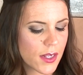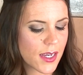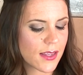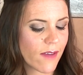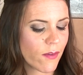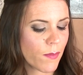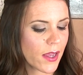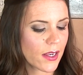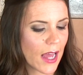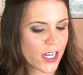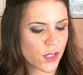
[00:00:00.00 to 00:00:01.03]
does have a big
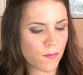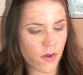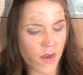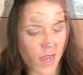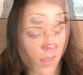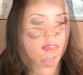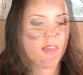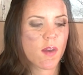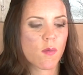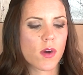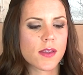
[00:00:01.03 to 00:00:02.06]
large mirror and
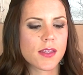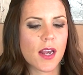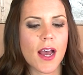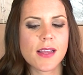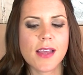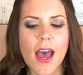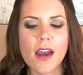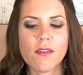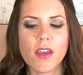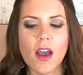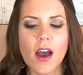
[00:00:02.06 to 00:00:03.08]
then what slides out of the